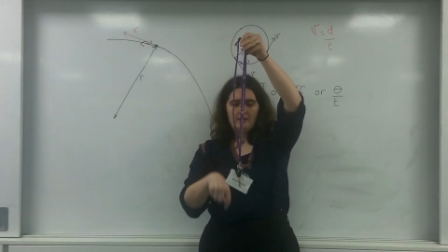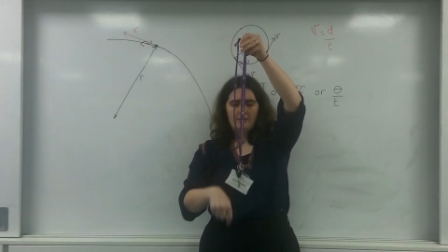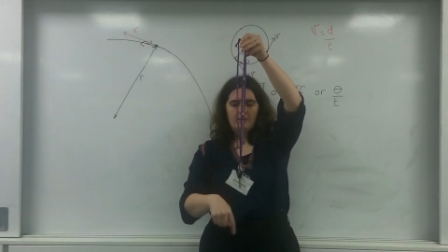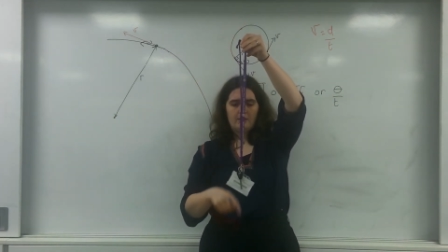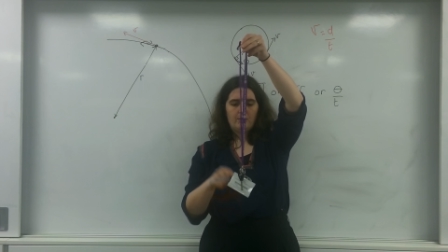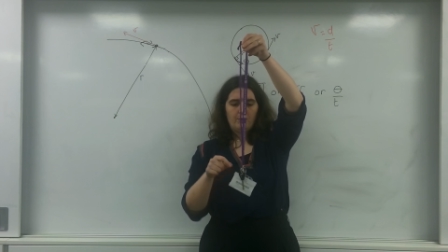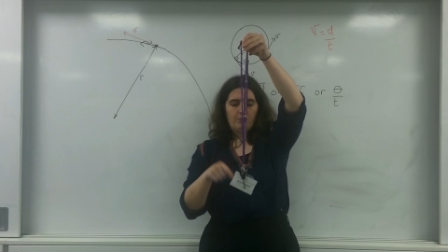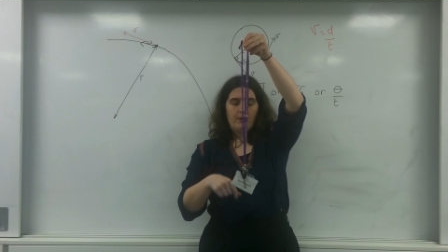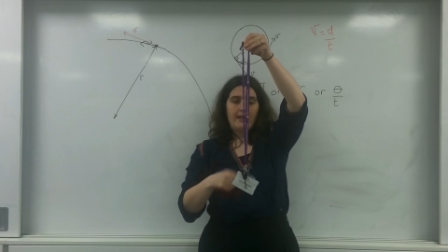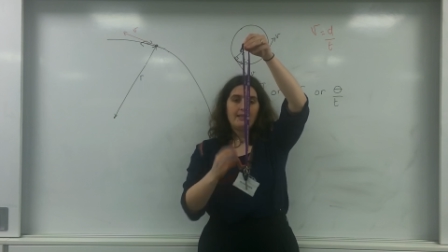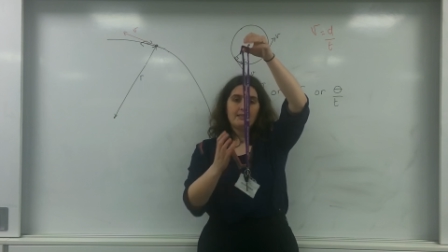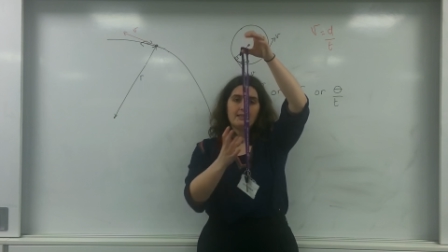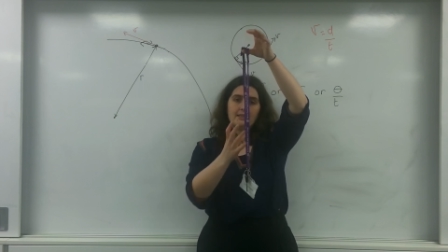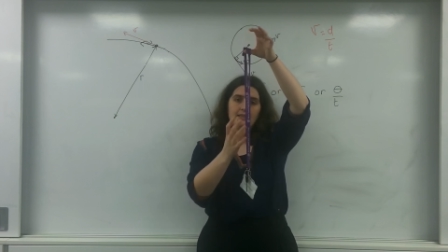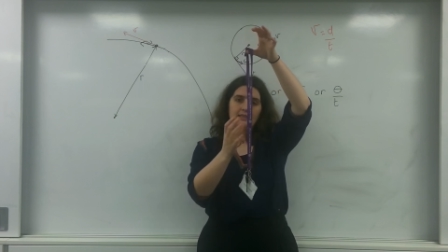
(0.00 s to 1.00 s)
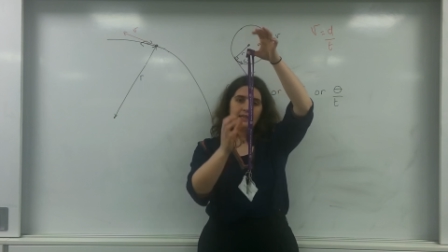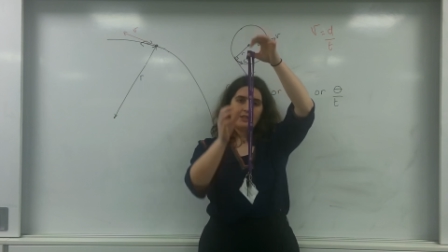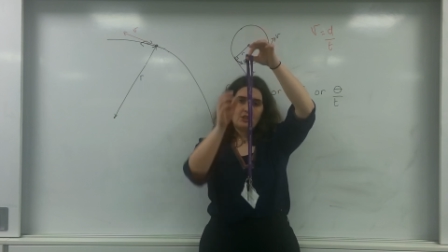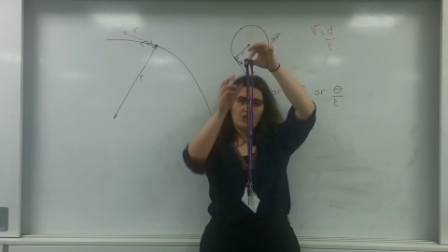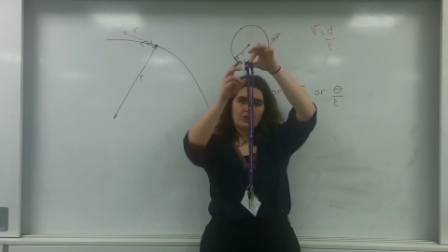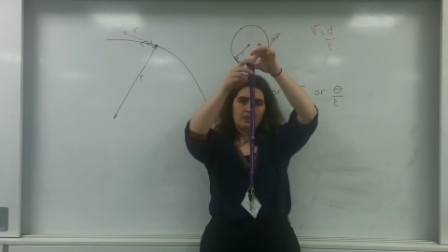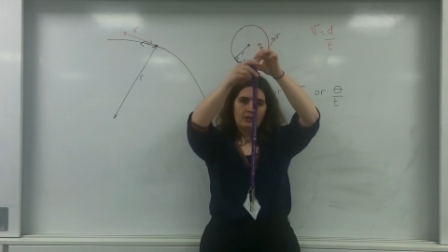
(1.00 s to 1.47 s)
the weight and the
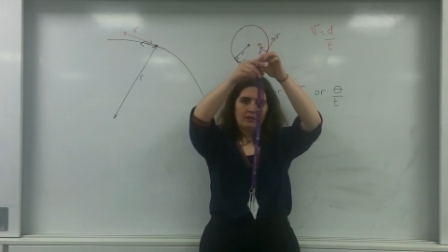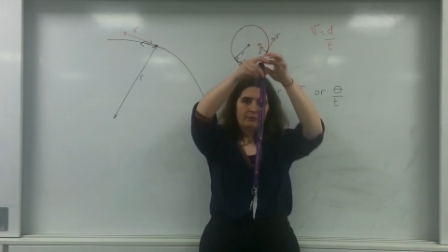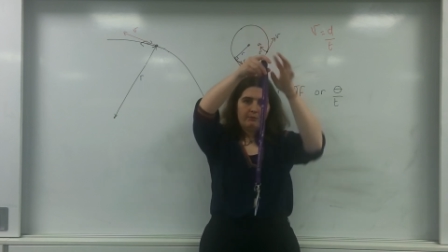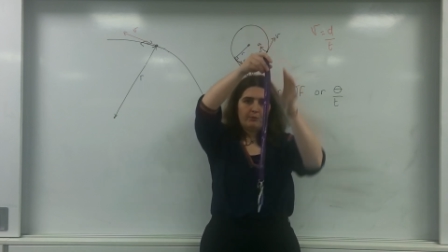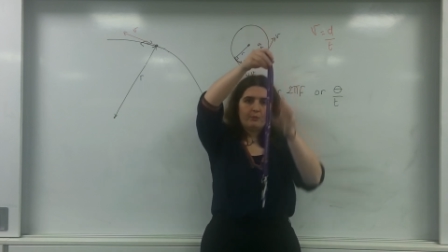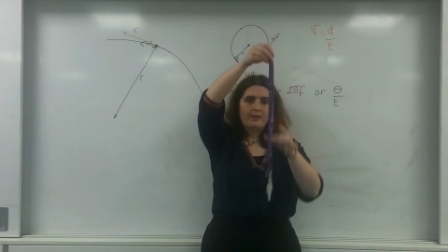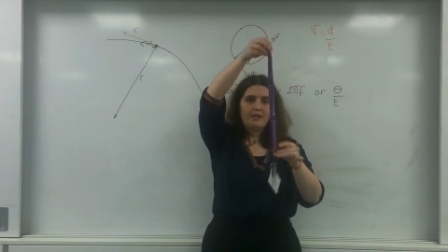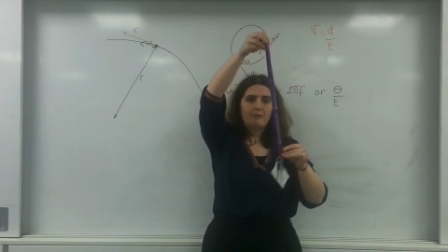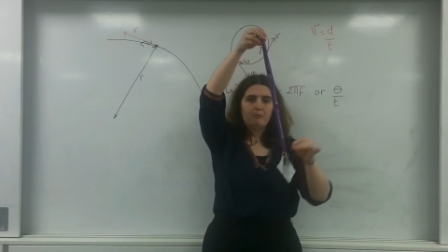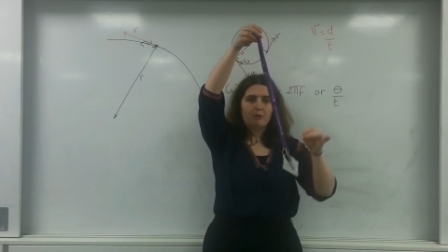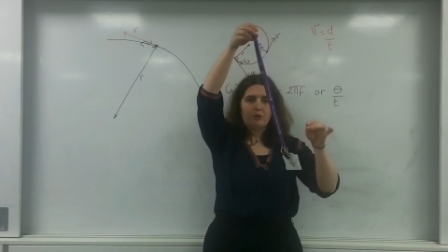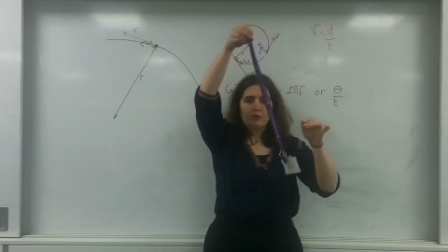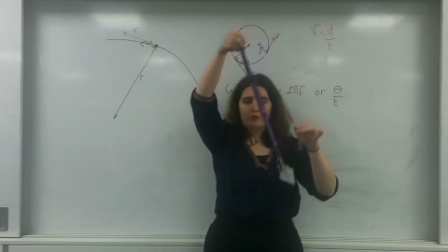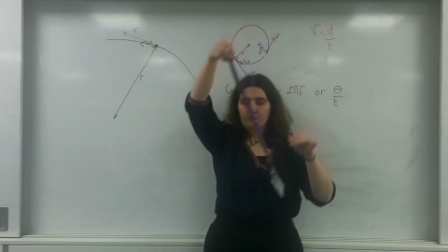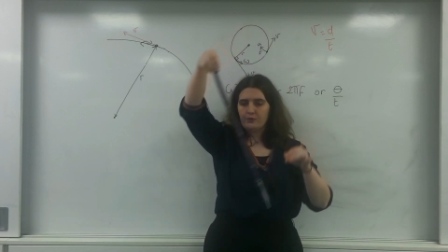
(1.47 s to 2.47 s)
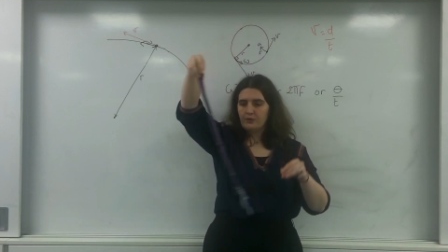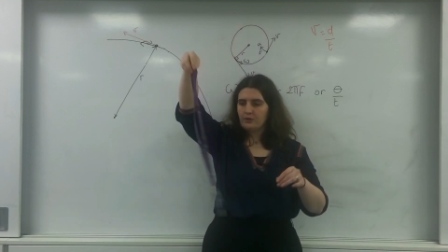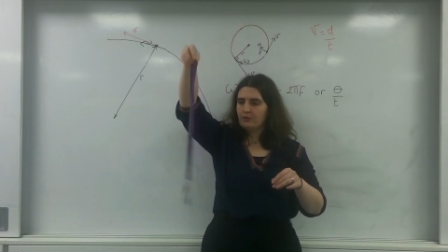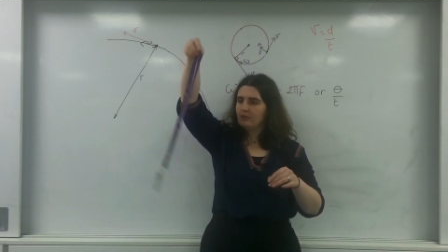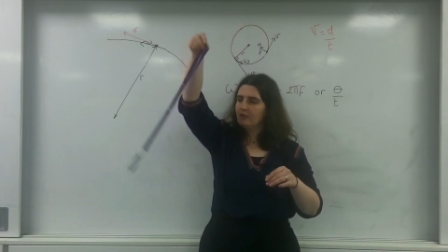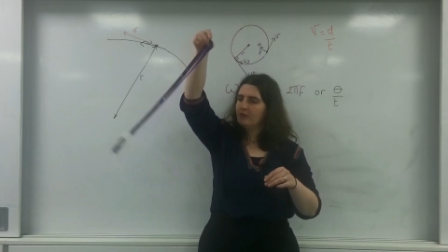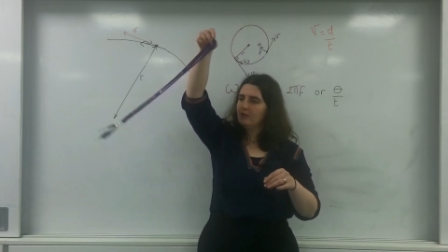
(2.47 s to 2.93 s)
tension, but when it
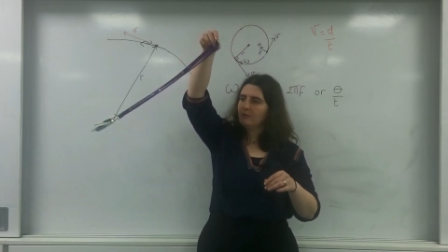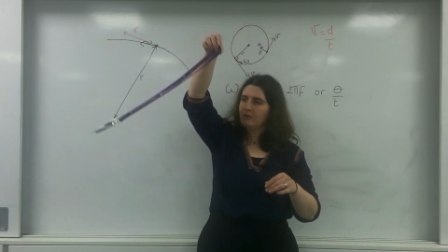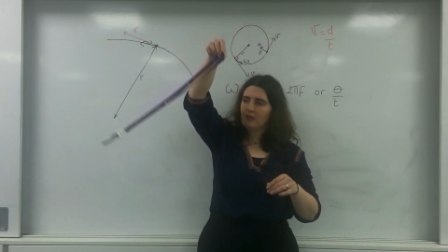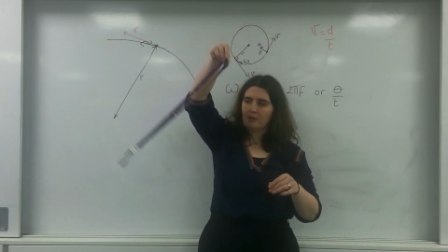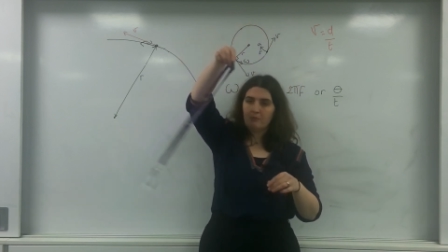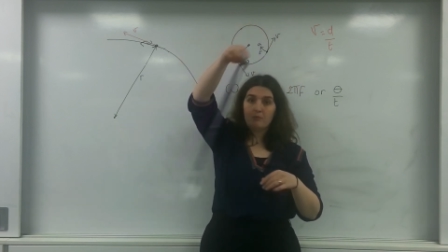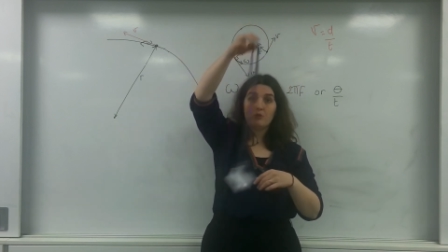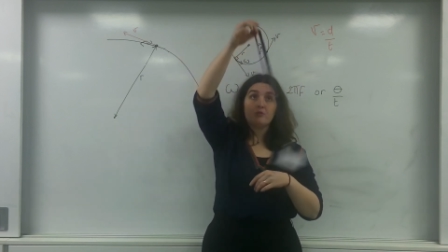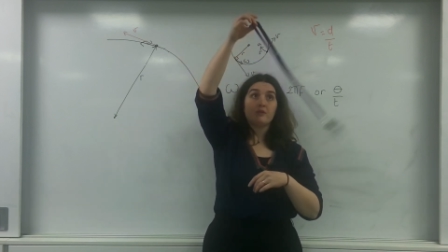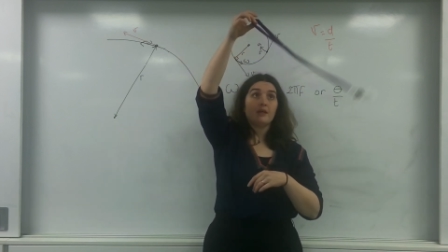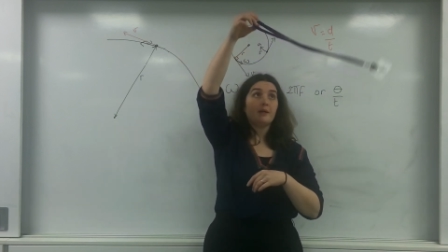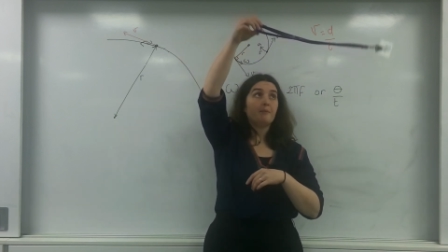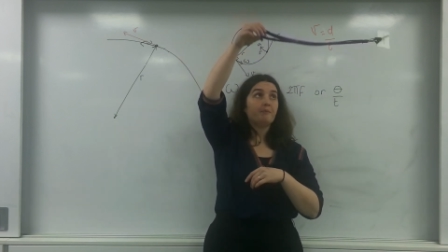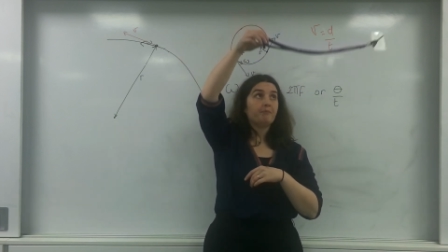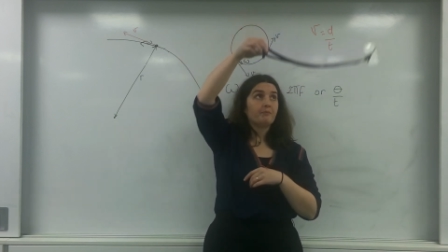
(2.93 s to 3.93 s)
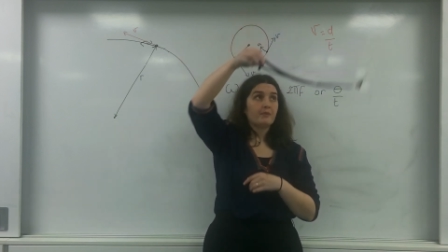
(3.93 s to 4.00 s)
moves, when I move it,